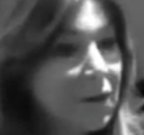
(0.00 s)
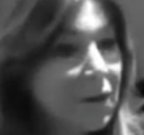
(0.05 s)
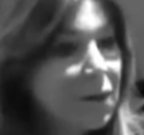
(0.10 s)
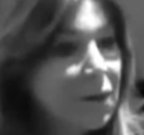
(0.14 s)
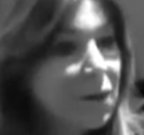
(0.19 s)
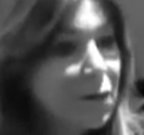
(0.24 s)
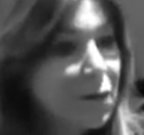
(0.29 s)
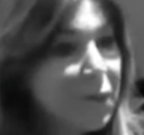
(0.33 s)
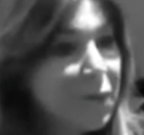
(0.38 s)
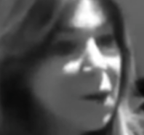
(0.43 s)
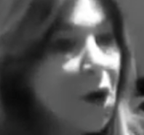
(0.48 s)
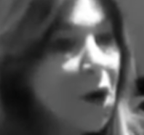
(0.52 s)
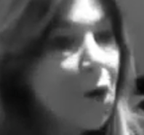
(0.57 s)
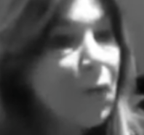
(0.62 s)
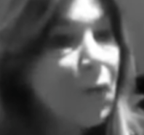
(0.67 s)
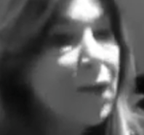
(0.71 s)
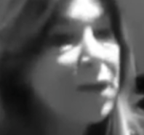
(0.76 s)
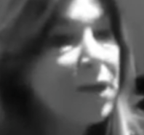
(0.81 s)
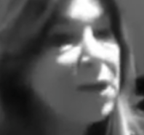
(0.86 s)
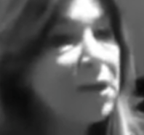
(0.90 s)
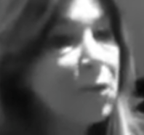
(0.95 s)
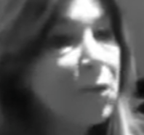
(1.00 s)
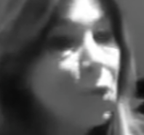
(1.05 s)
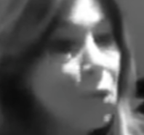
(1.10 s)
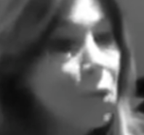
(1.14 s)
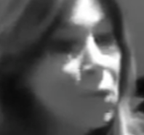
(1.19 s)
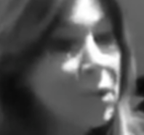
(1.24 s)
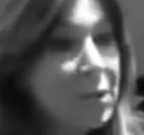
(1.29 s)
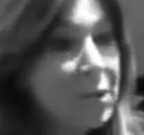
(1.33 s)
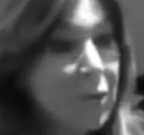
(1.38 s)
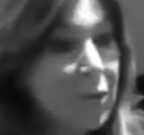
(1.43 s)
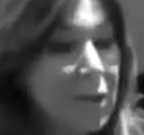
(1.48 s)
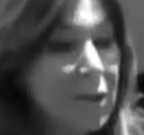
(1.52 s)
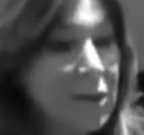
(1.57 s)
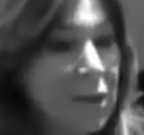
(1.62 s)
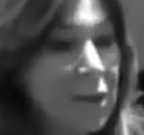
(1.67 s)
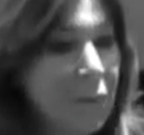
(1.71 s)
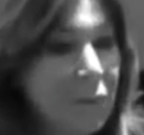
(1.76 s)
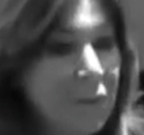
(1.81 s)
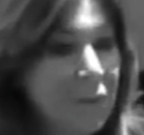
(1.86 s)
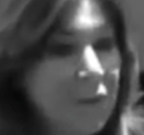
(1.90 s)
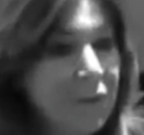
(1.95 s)
The PRS is also
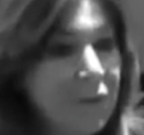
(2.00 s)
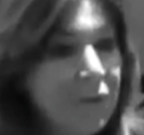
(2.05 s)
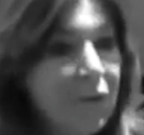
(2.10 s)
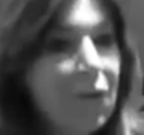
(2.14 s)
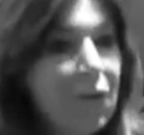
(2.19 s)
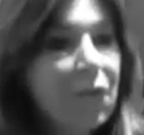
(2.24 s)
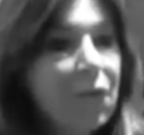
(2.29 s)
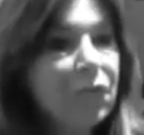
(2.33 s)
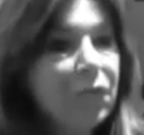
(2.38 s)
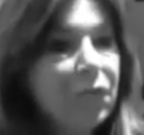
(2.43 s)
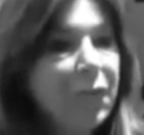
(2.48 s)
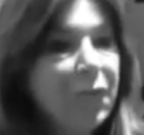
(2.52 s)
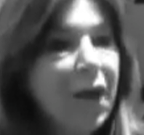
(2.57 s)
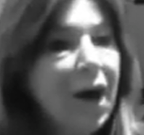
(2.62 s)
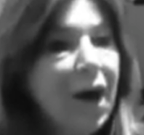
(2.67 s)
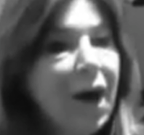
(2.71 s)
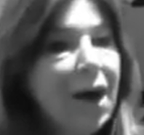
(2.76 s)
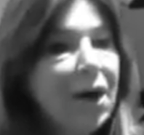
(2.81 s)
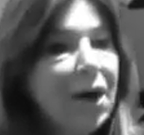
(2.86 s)
exempted from the higher